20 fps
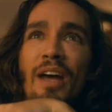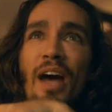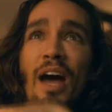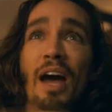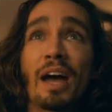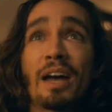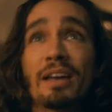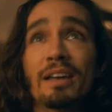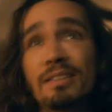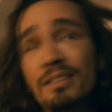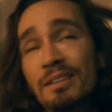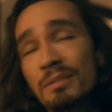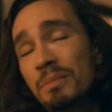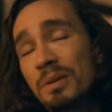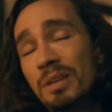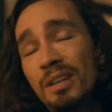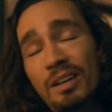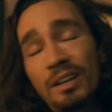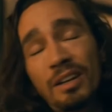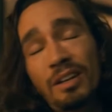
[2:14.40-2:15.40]
guys. I
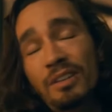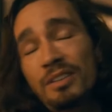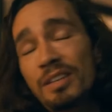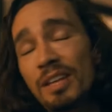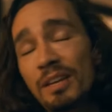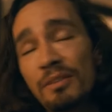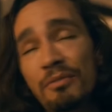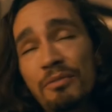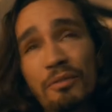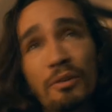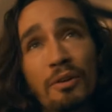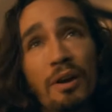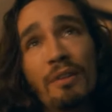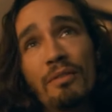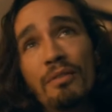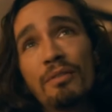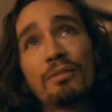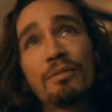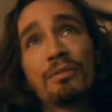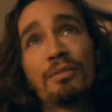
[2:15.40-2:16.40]
mean, it could take
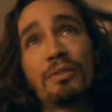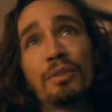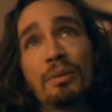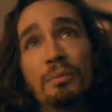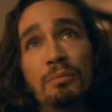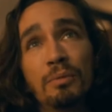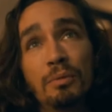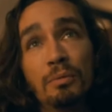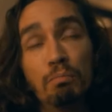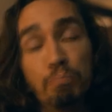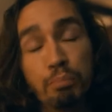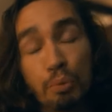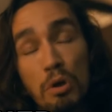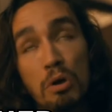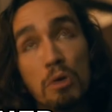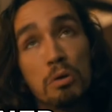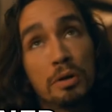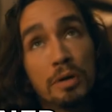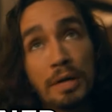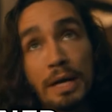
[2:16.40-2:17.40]
forever for them to
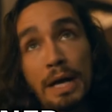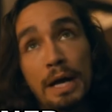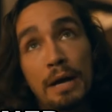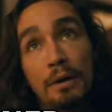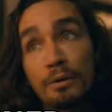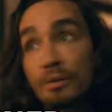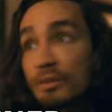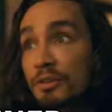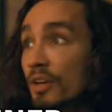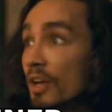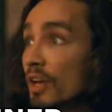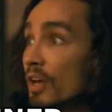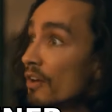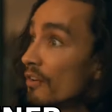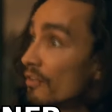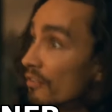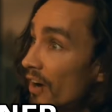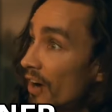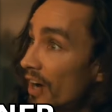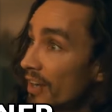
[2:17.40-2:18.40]
bro it out.
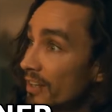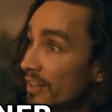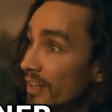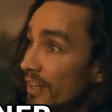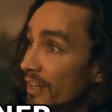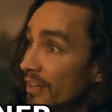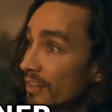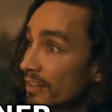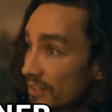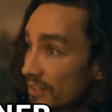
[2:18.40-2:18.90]
Vanya,